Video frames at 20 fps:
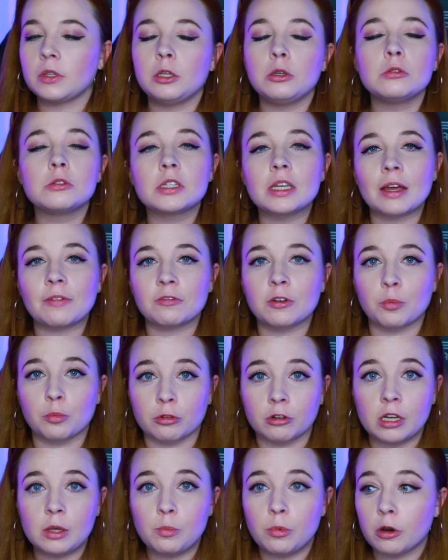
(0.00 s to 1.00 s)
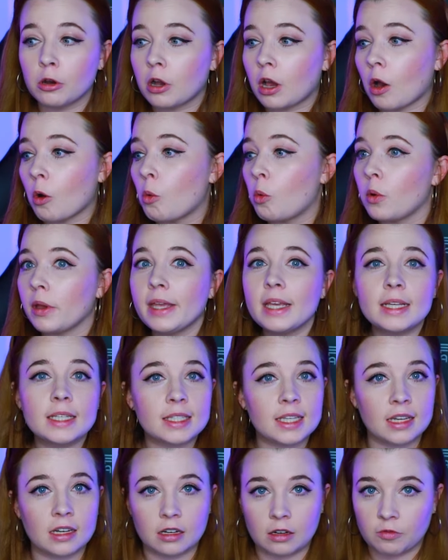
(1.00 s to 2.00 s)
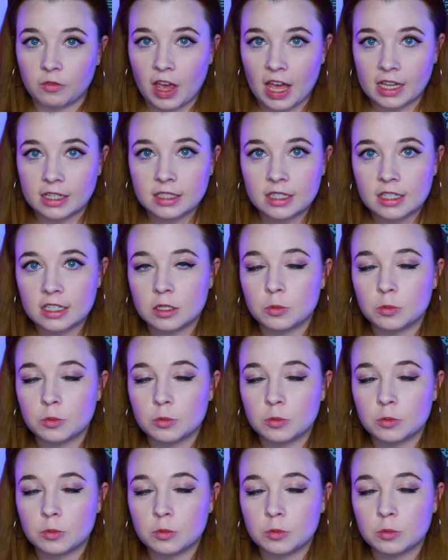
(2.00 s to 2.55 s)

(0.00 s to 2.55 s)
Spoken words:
You used to have to pre-book weeks in advance,